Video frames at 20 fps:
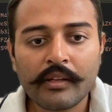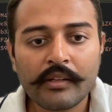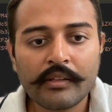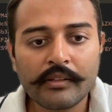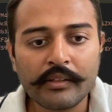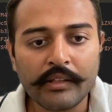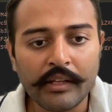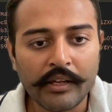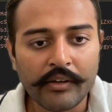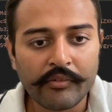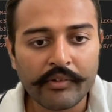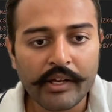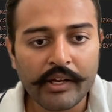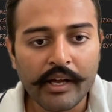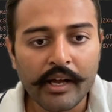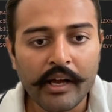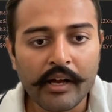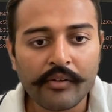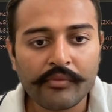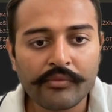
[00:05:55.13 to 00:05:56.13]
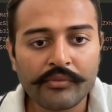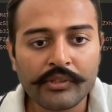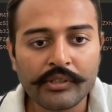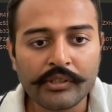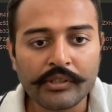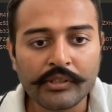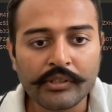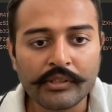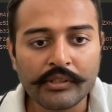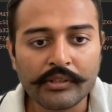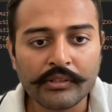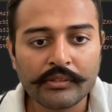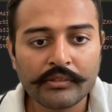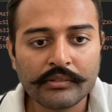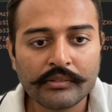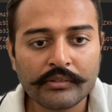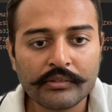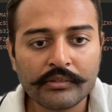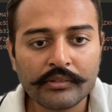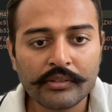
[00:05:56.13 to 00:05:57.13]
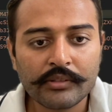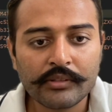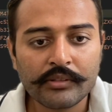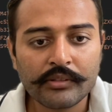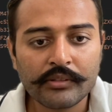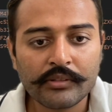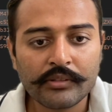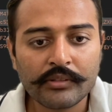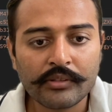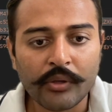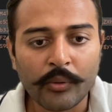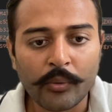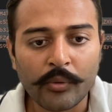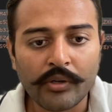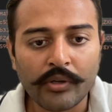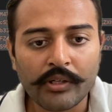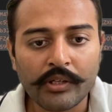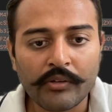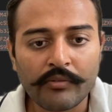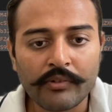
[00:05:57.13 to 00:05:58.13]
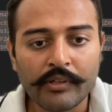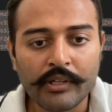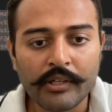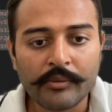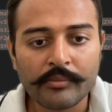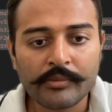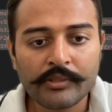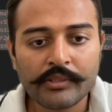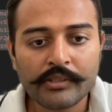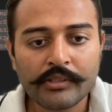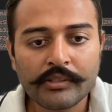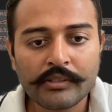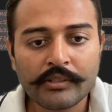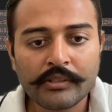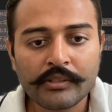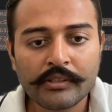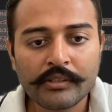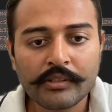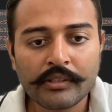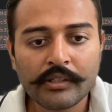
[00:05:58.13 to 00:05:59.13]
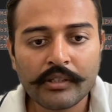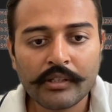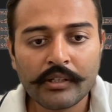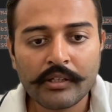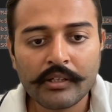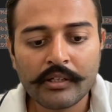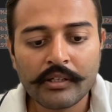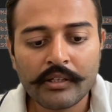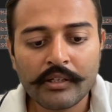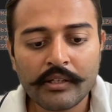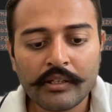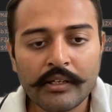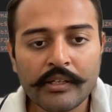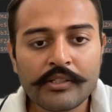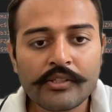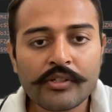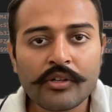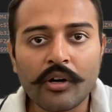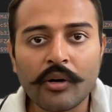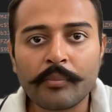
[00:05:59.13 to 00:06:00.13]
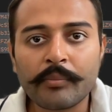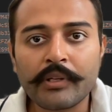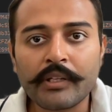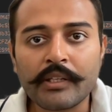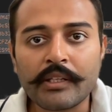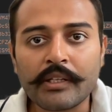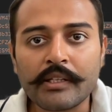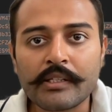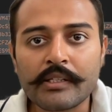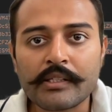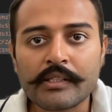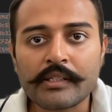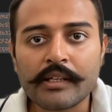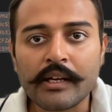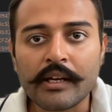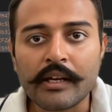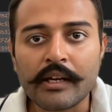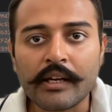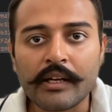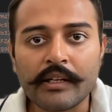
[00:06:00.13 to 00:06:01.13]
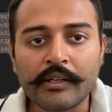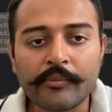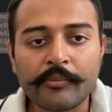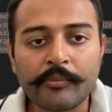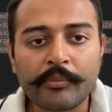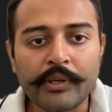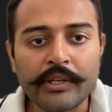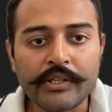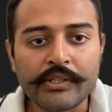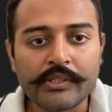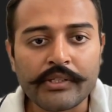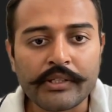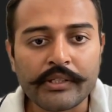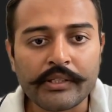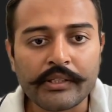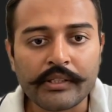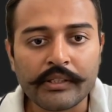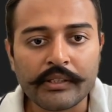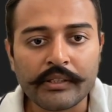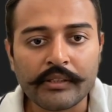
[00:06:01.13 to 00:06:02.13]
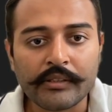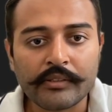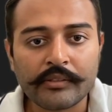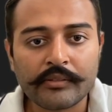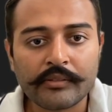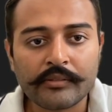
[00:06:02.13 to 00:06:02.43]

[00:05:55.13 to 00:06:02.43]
There we have the token available. Let's copy this and paste it here.